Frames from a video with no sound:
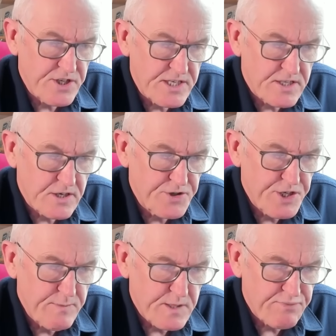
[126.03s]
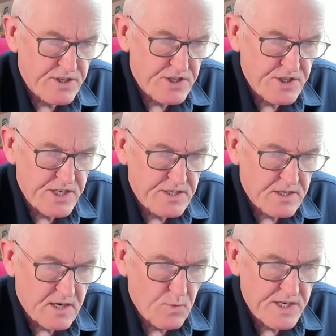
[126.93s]
genes. So tumor suppressor genes
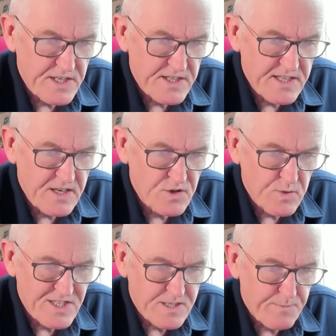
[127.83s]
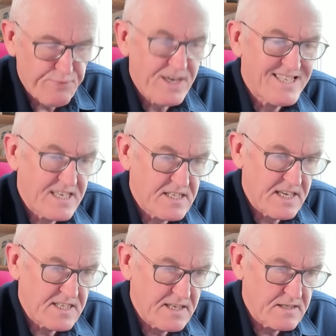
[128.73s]
are those which suppress
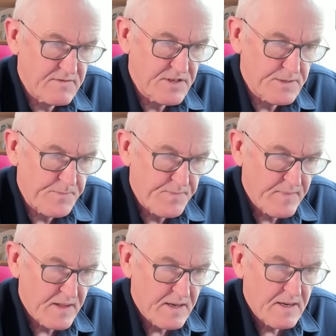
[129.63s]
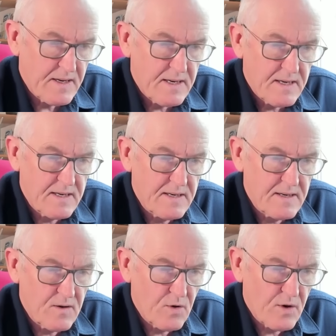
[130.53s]
excess cell division,
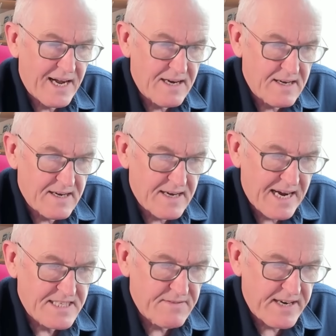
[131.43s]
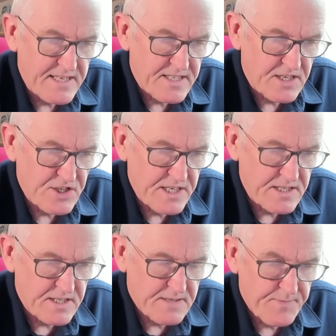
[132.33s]
or activating
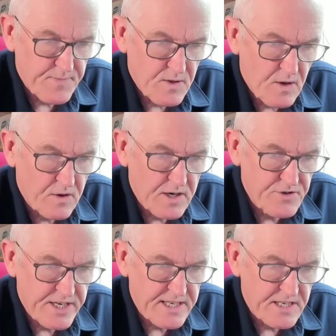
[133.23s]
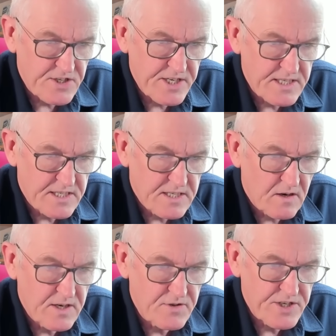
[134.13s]
genes, oncogenic genes,
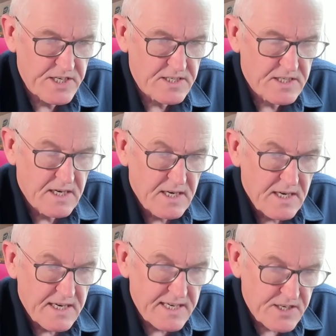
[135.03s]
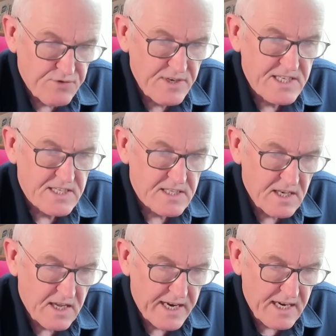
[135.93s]
oncogenes, increase the
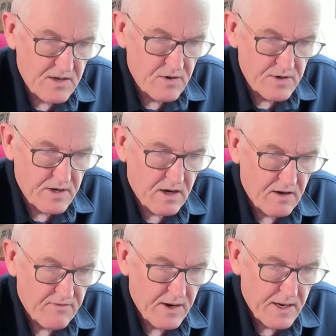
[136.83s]
likelihood of